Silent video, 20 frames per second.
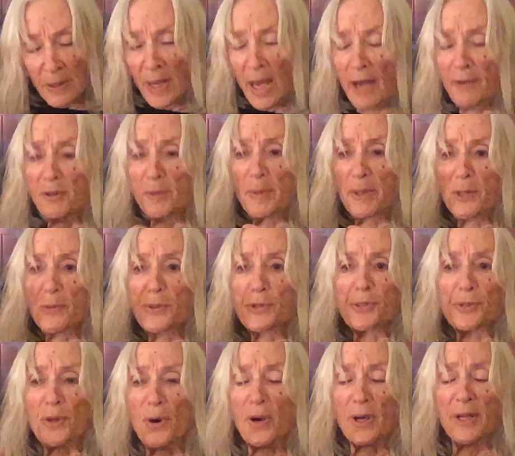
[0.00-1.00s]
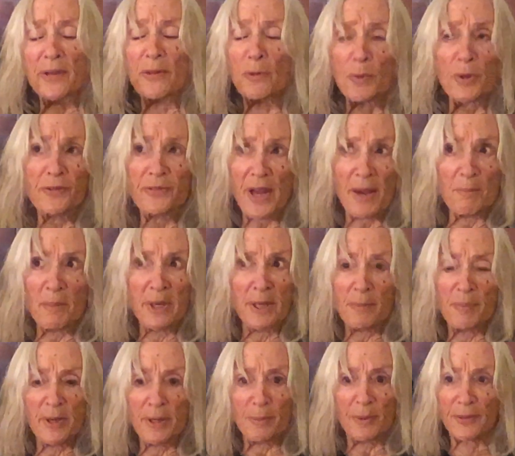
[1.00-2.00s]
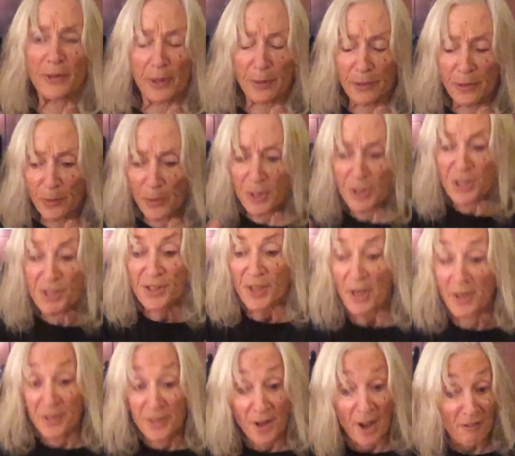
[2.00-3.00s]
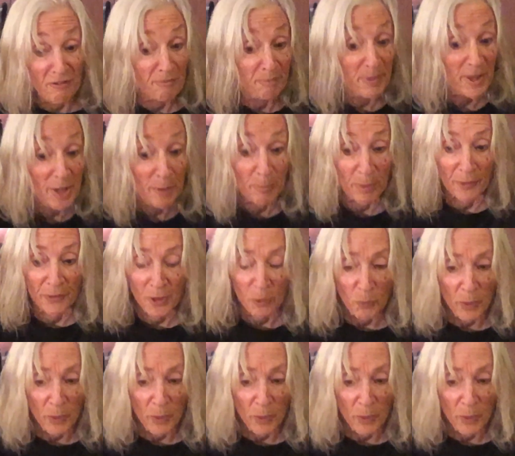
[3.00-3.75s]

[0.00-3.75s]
everybody was talking. There weren't that many people there. There were just enough people that